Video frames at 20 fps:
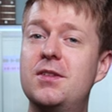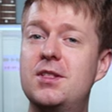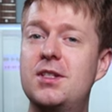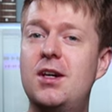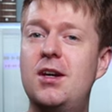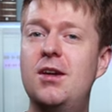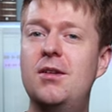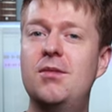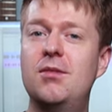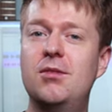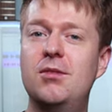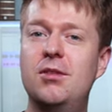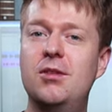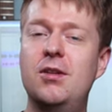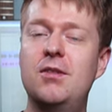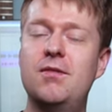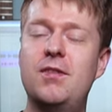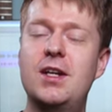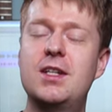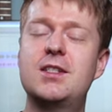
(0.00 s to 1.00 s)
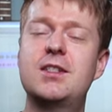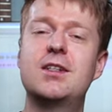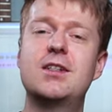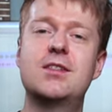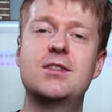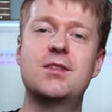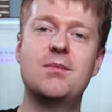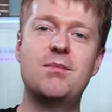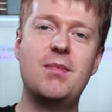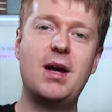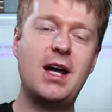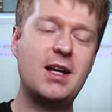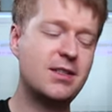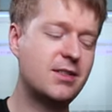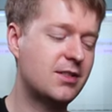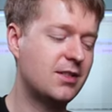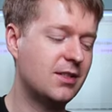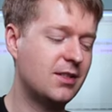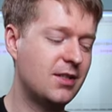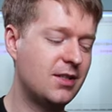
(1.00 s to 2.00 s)
the time investing to
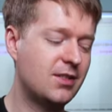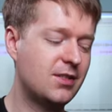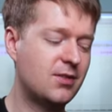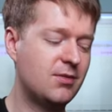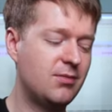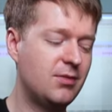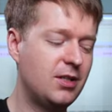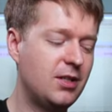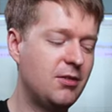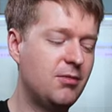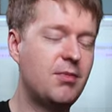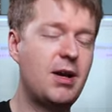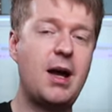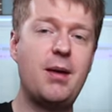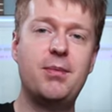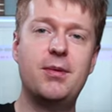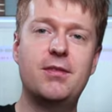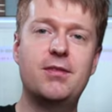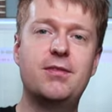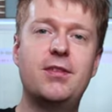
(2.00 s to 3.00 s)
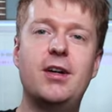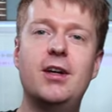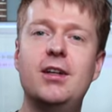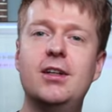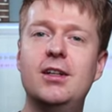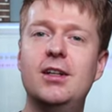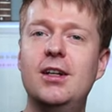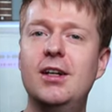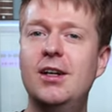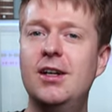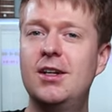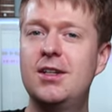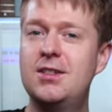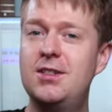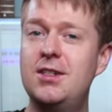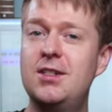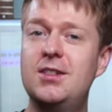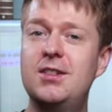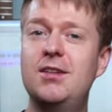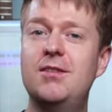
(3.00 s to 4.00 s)
master this really rapid fire
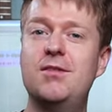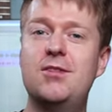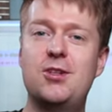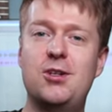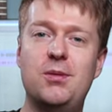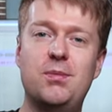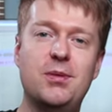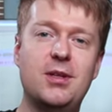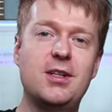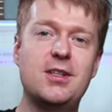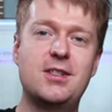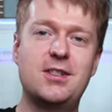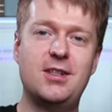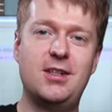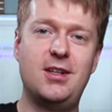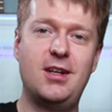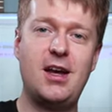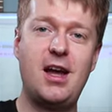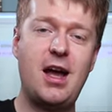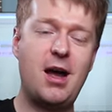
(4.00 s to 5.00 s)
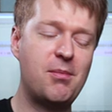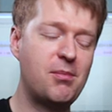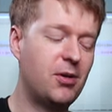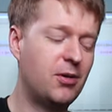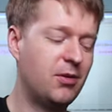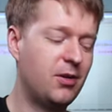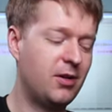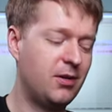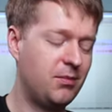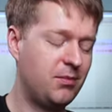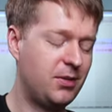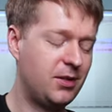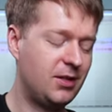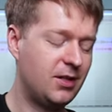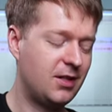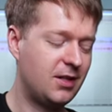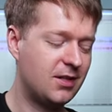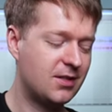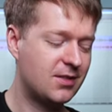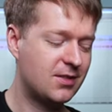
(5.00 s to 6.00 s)
sixteenth triplets uh, hammer-on
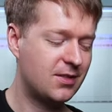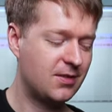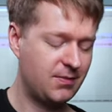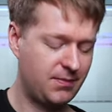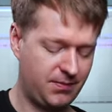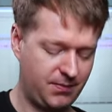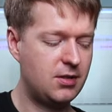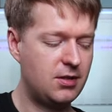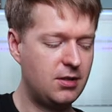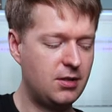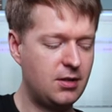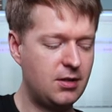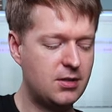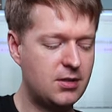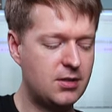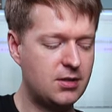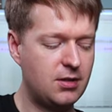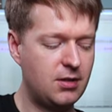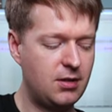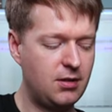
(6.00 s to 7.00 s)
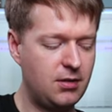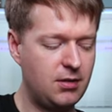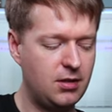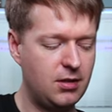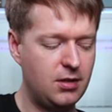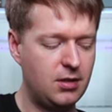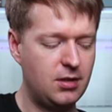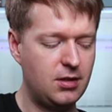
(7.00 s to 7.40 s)
part. So you're going to go